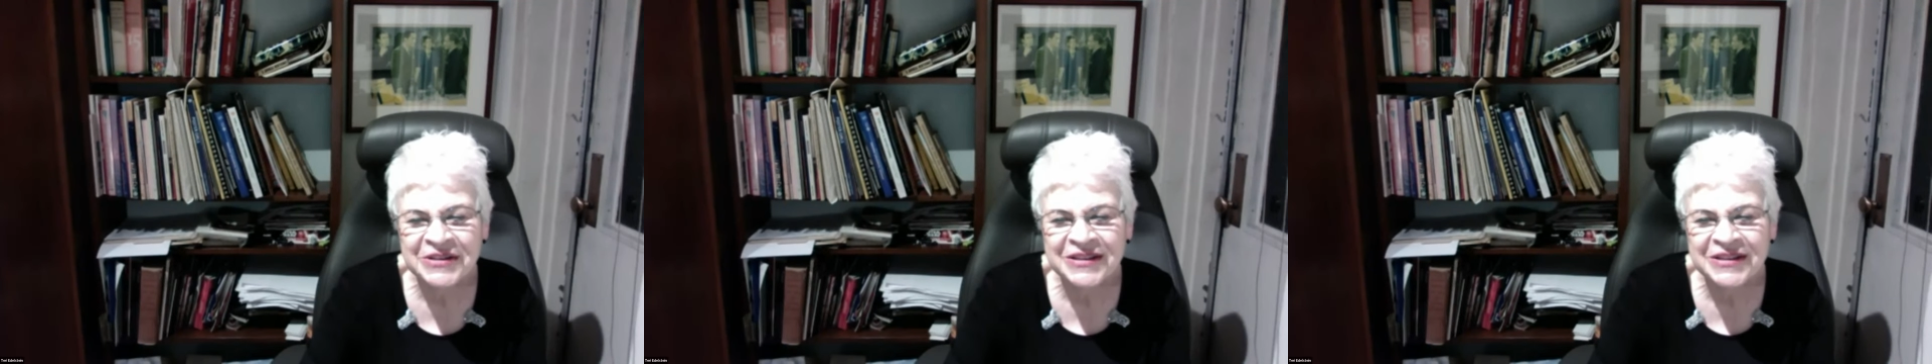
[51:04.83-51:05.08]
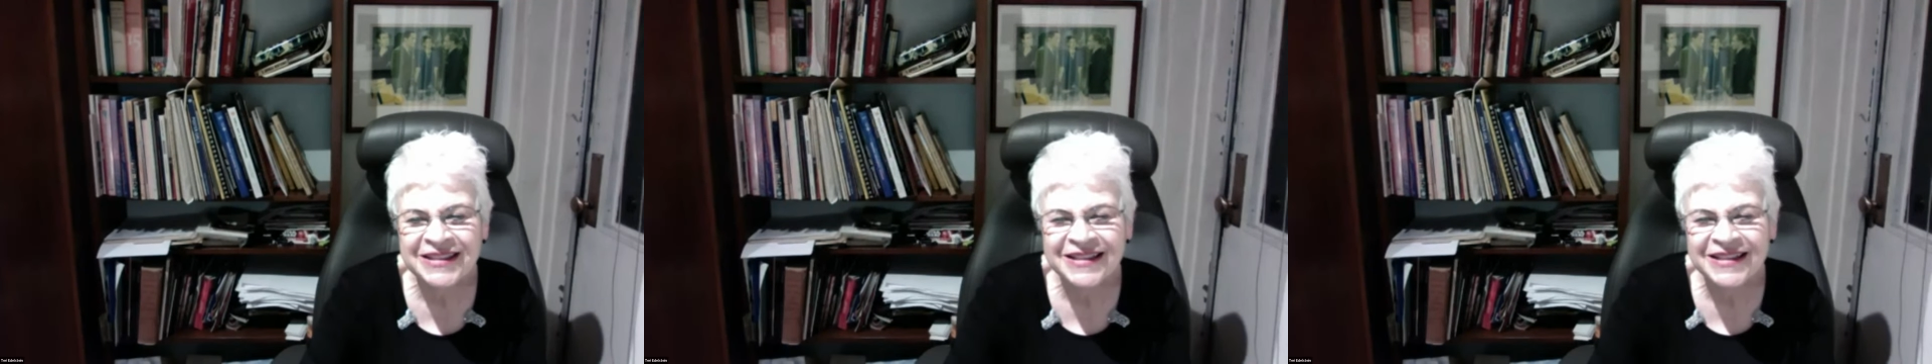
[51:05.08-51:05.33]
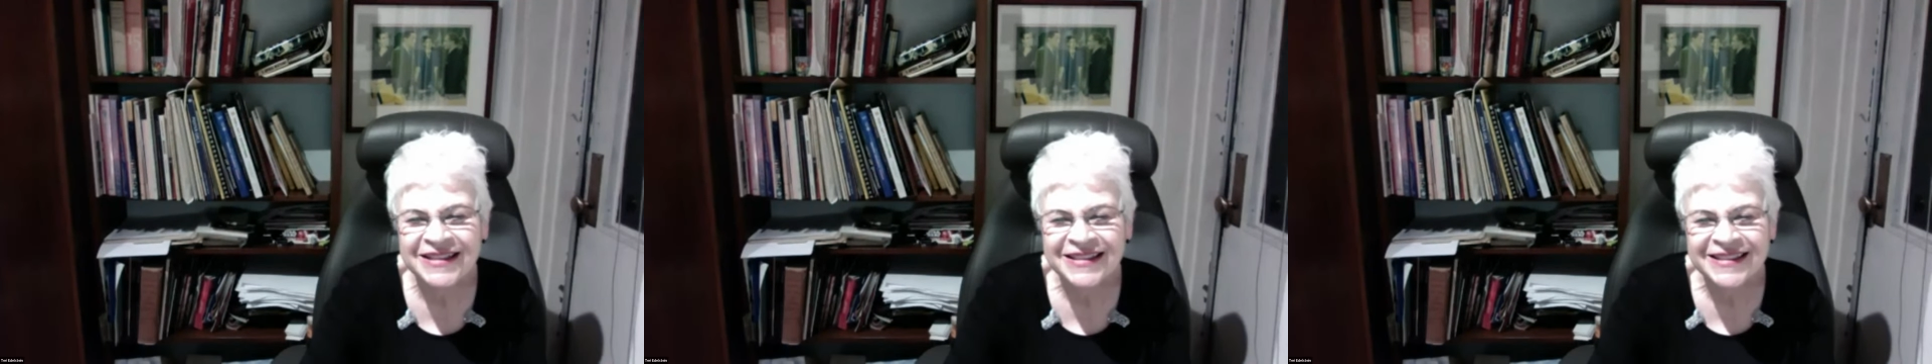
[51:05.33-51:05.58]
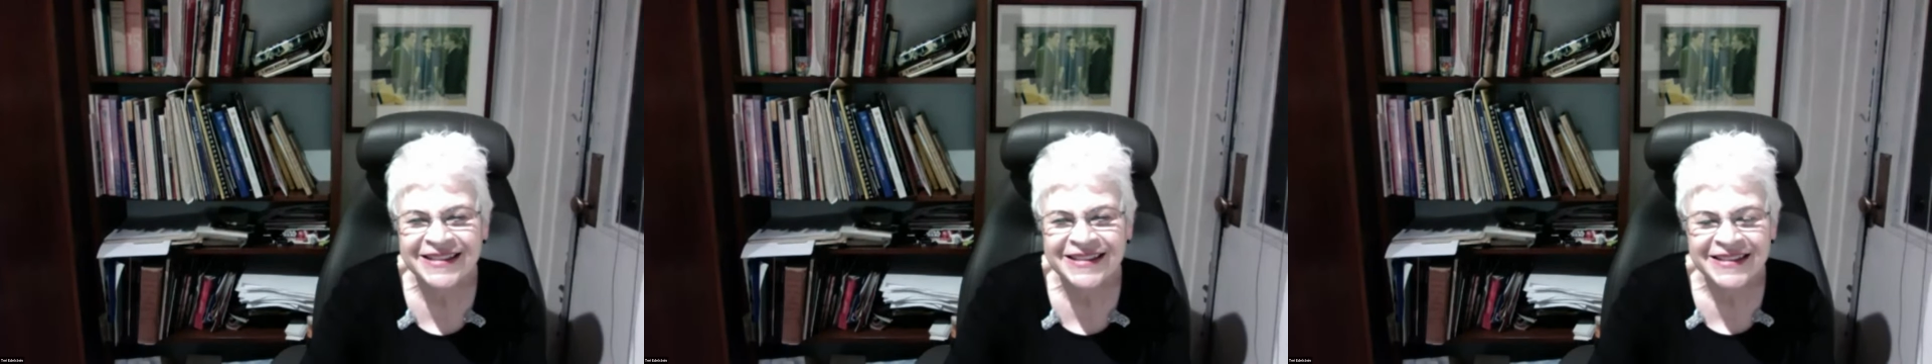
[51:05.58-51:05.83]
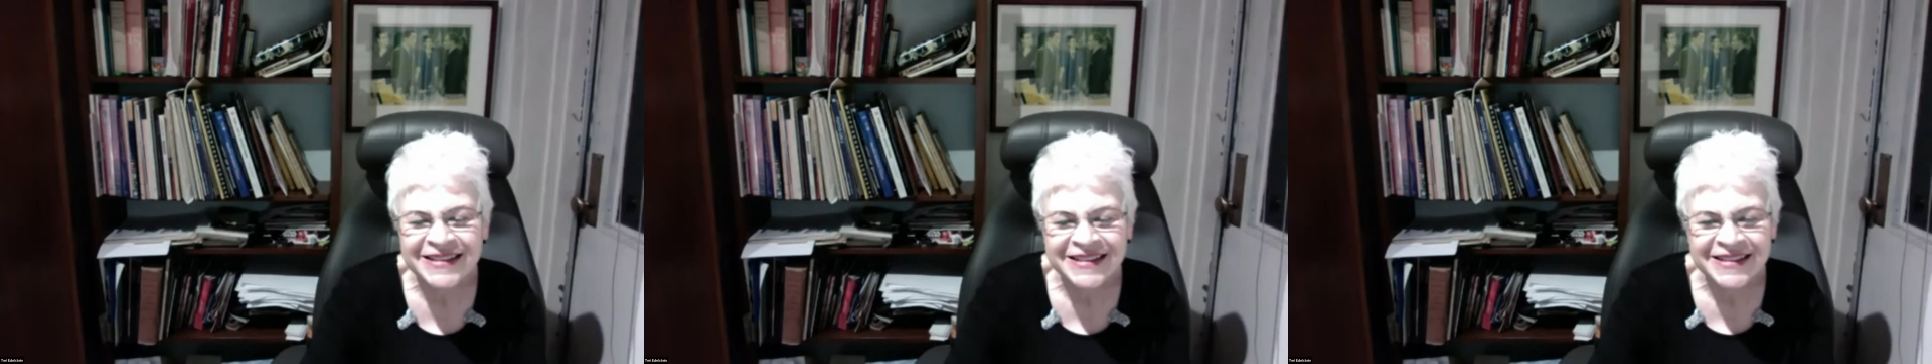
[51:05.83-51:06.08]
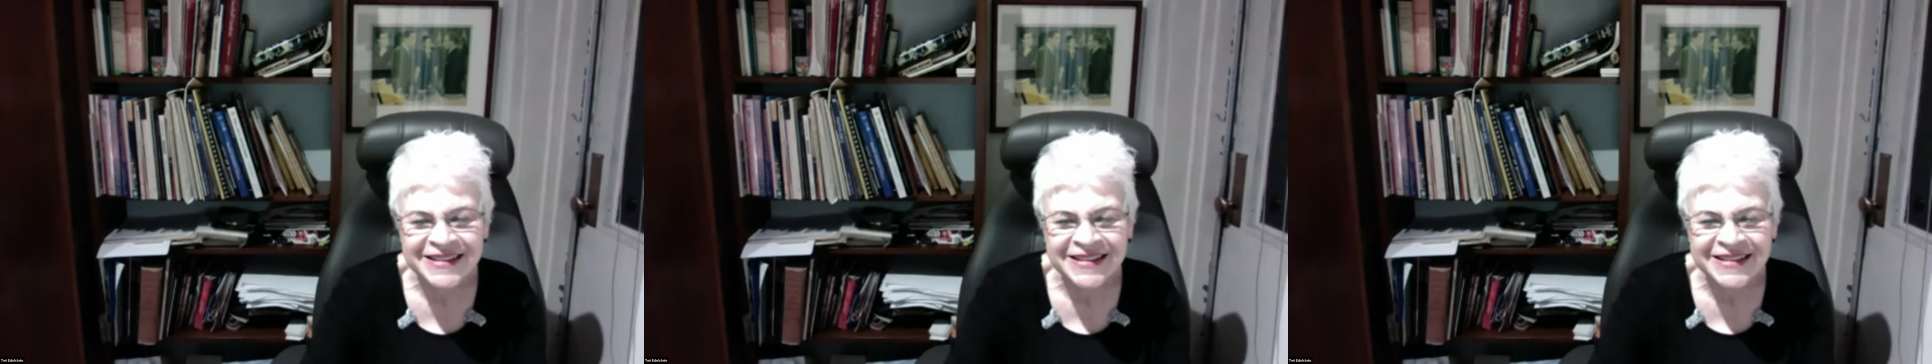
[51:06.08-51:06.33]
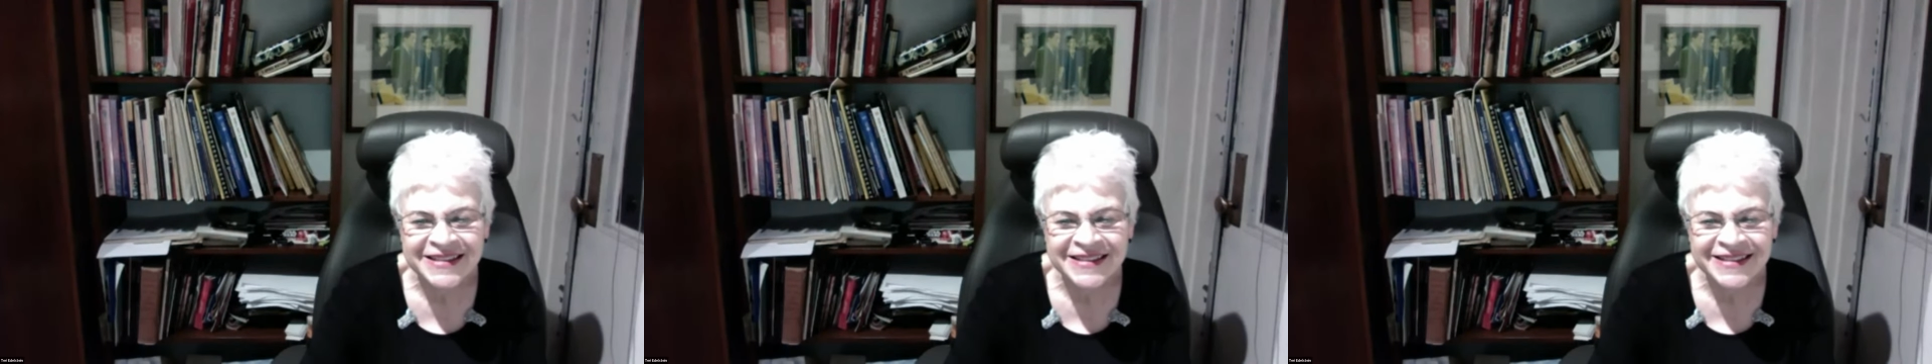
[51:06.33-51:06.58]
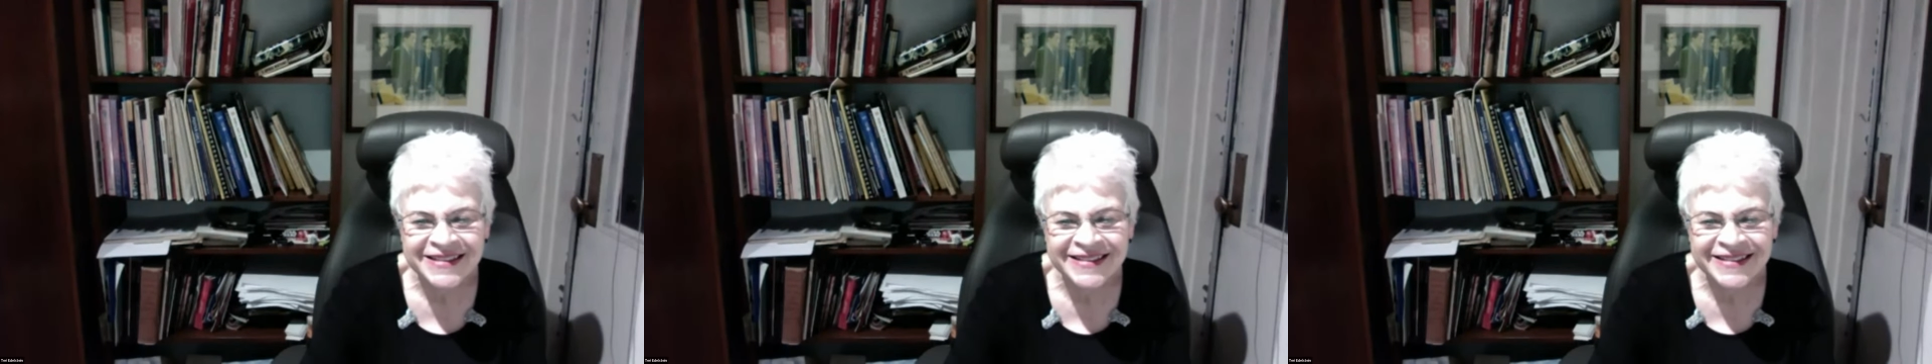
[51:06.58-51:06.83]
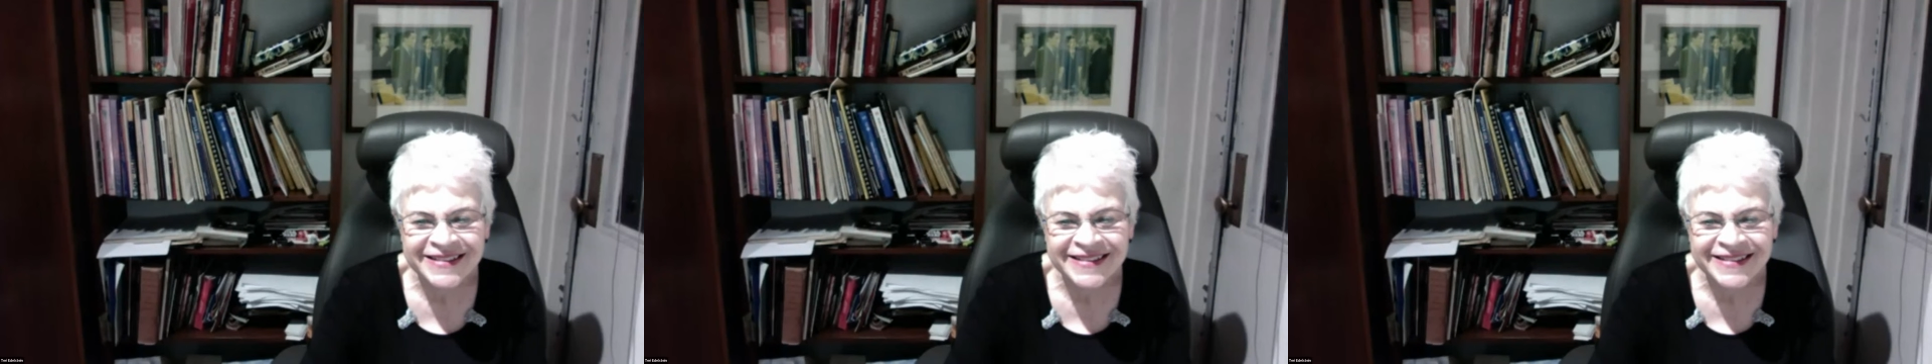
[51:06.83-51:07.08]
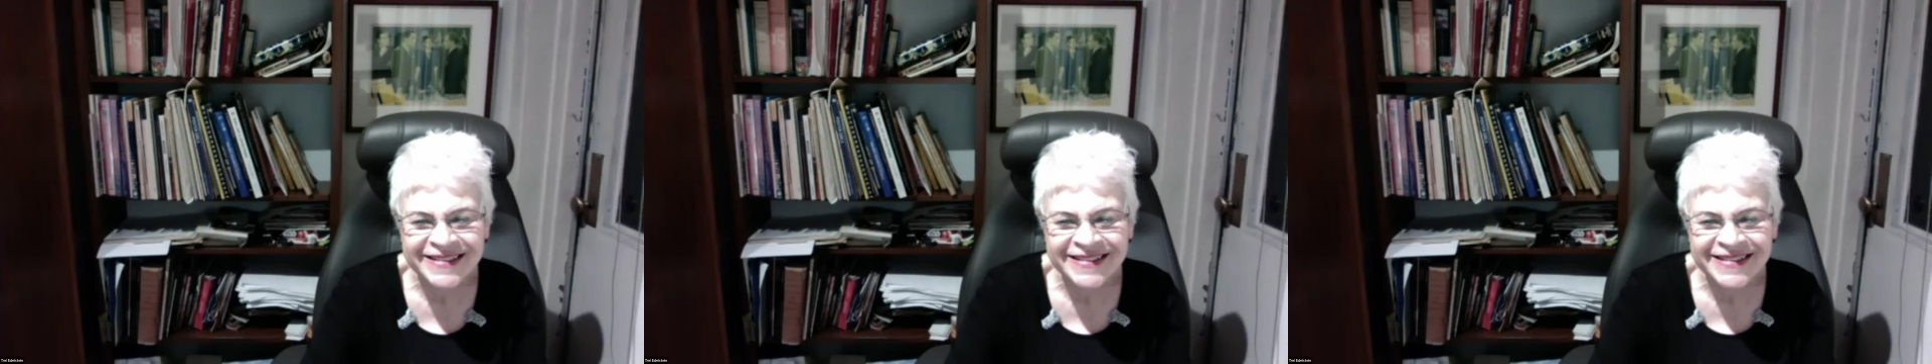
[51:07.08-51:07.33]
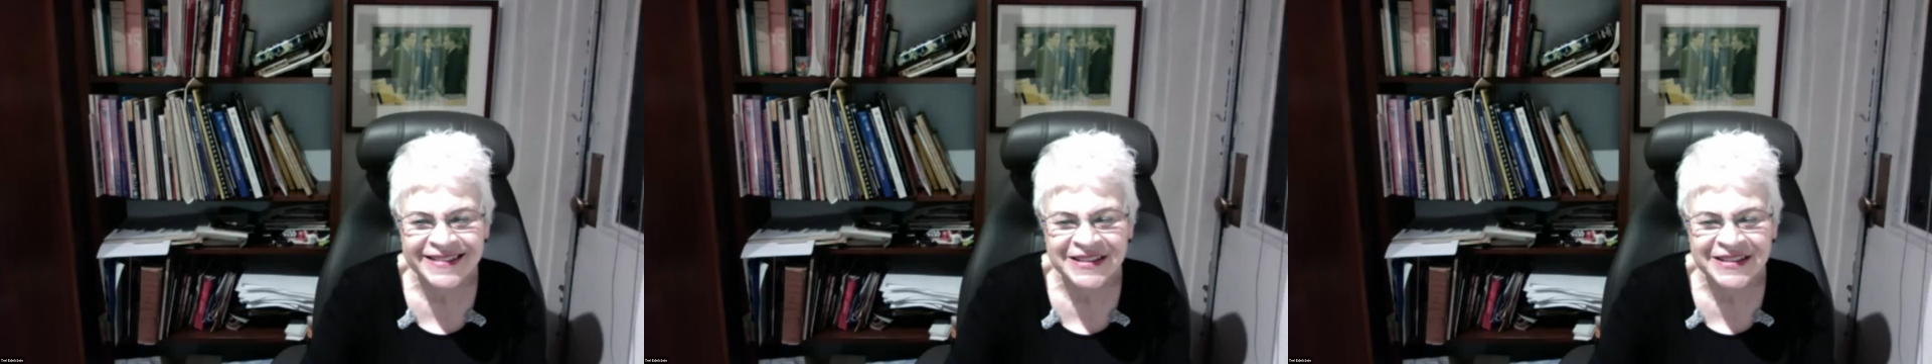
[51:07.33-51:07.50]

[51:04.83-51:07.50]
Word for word: uh, I'll come to visit very soon.